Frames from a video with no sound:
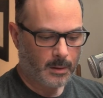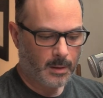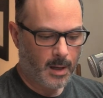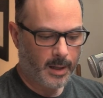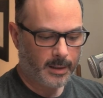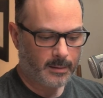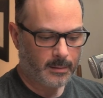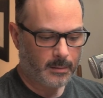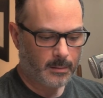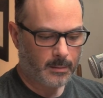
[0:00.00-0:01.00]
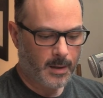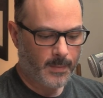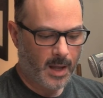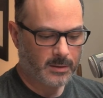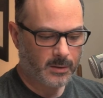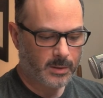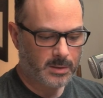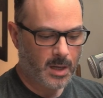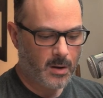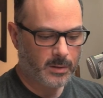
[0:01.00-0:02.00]
Line. I'm not doing
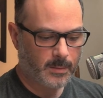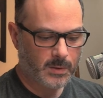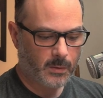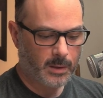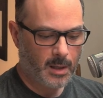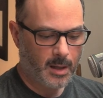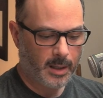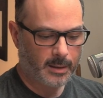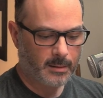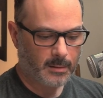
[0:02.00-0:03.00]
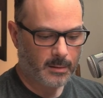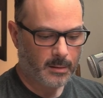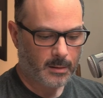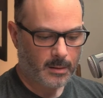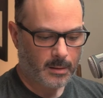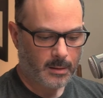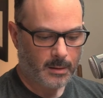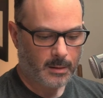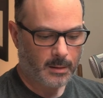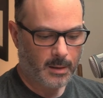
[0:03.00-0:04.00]
tone. I'm doing line.
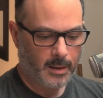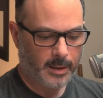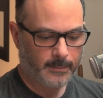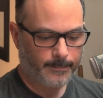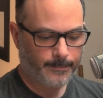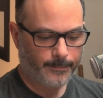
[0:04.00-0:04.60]
Line.